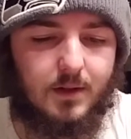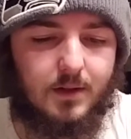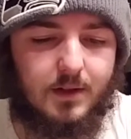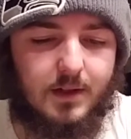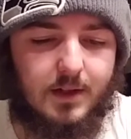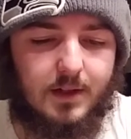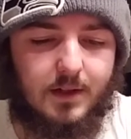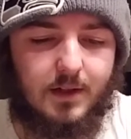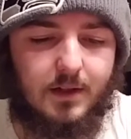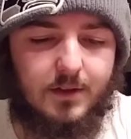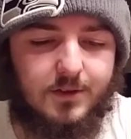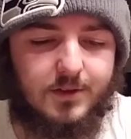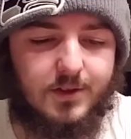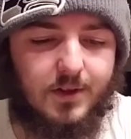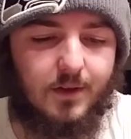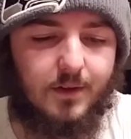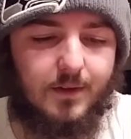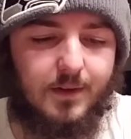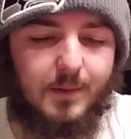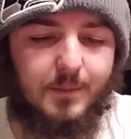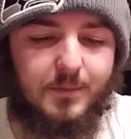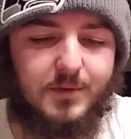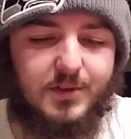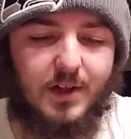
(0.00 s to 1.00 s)

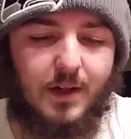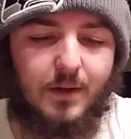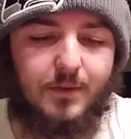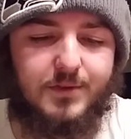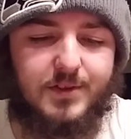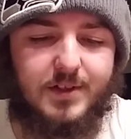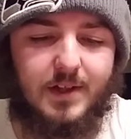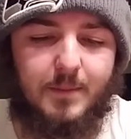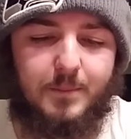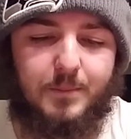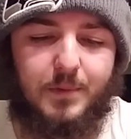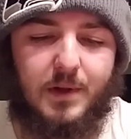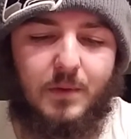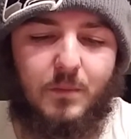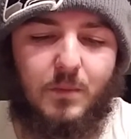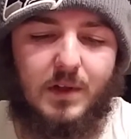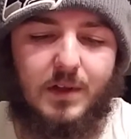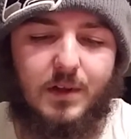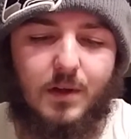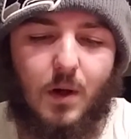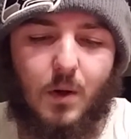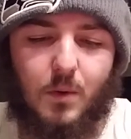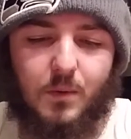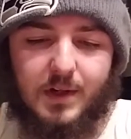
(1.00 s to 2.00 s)
Concern themselves simply with
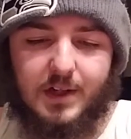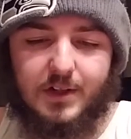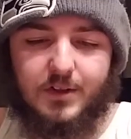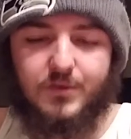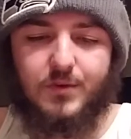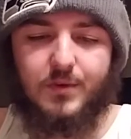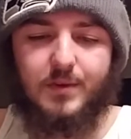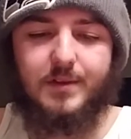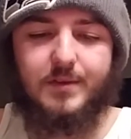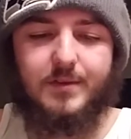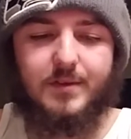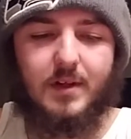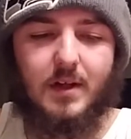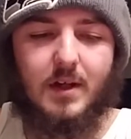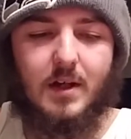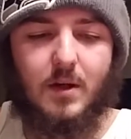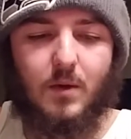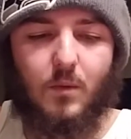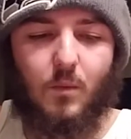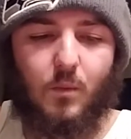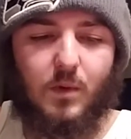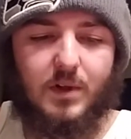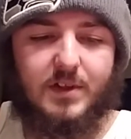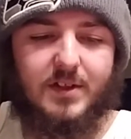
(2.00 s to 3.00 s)
loan interest,
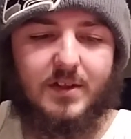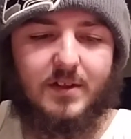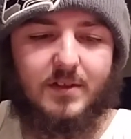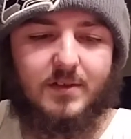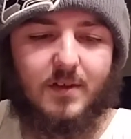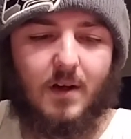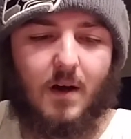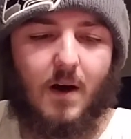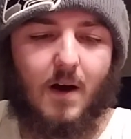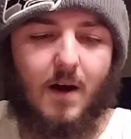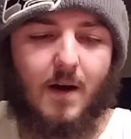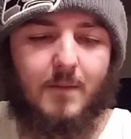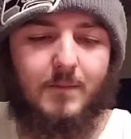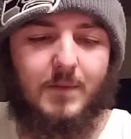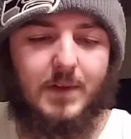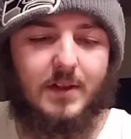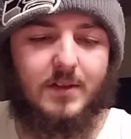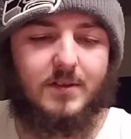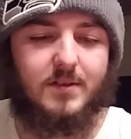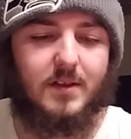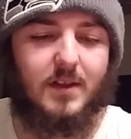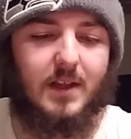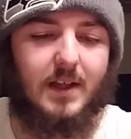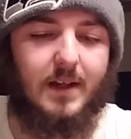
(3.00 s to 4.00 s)
which is
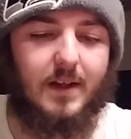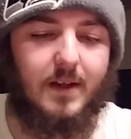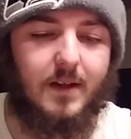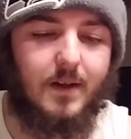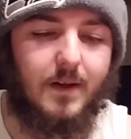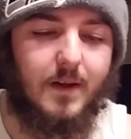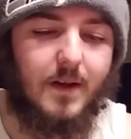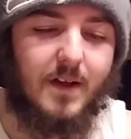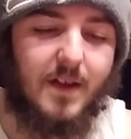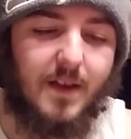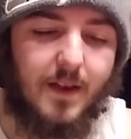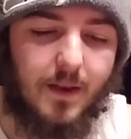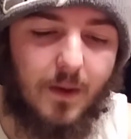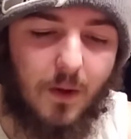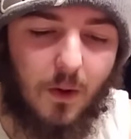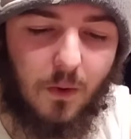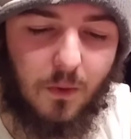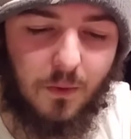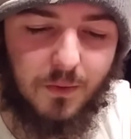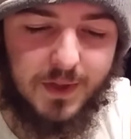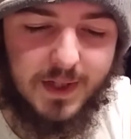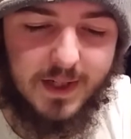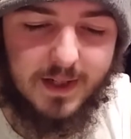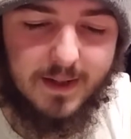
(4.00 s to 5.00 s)
obviously
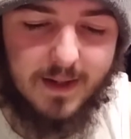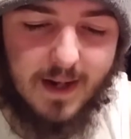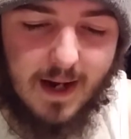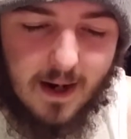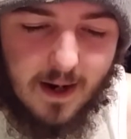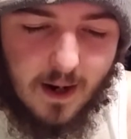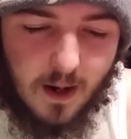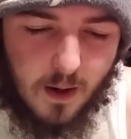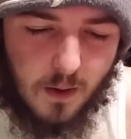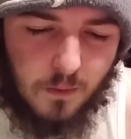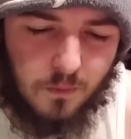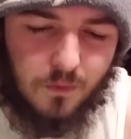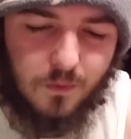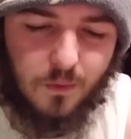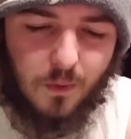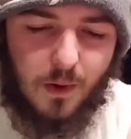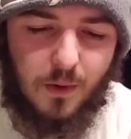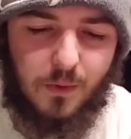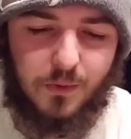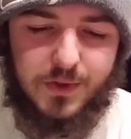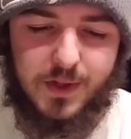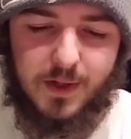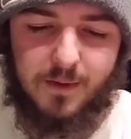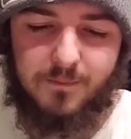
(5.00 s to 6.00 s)
only an
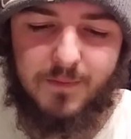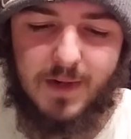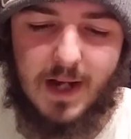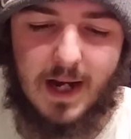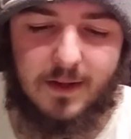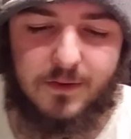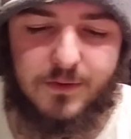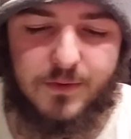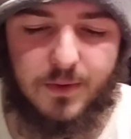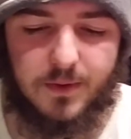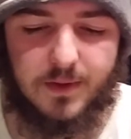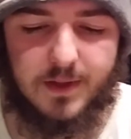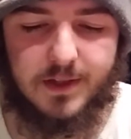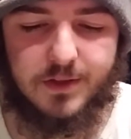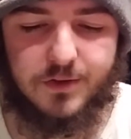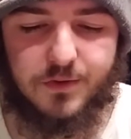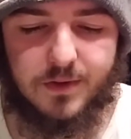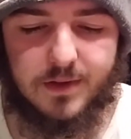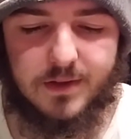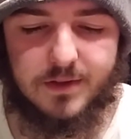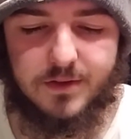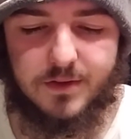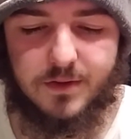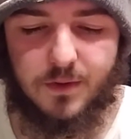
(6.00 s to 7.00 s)
outgrowth of natural
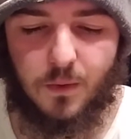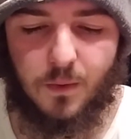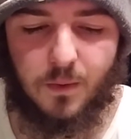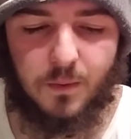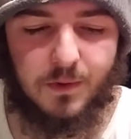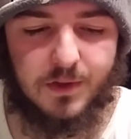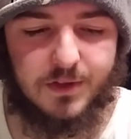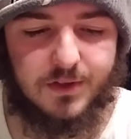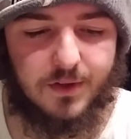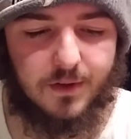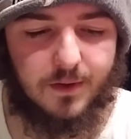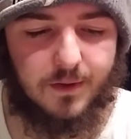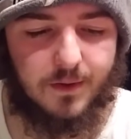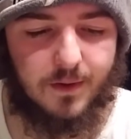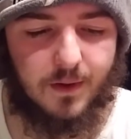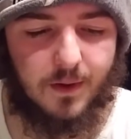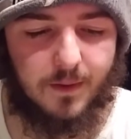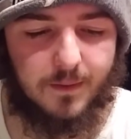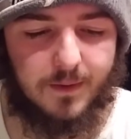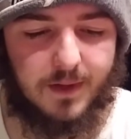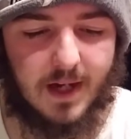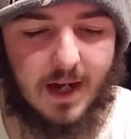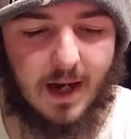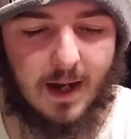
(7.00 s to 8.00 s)
interest or return
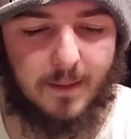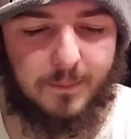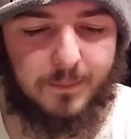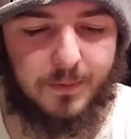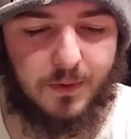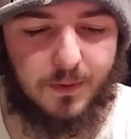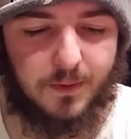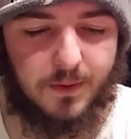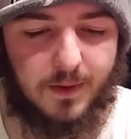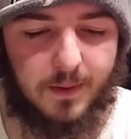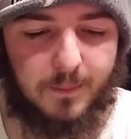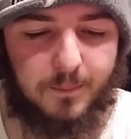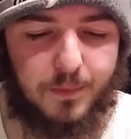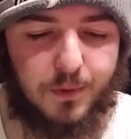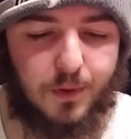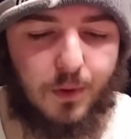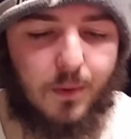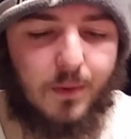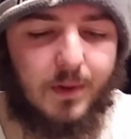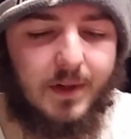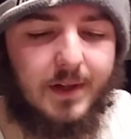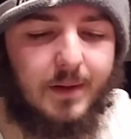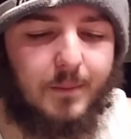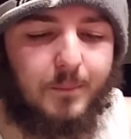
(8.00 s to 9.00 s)
on capital
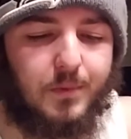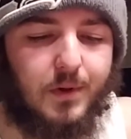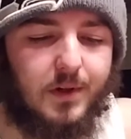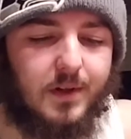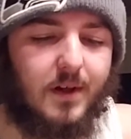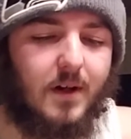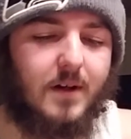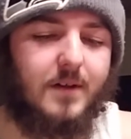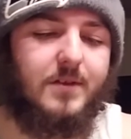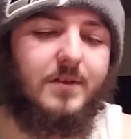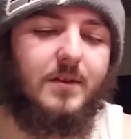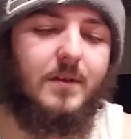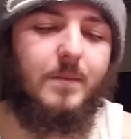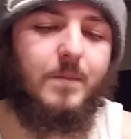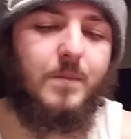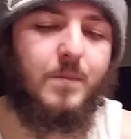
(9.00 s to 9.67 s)
employed in production.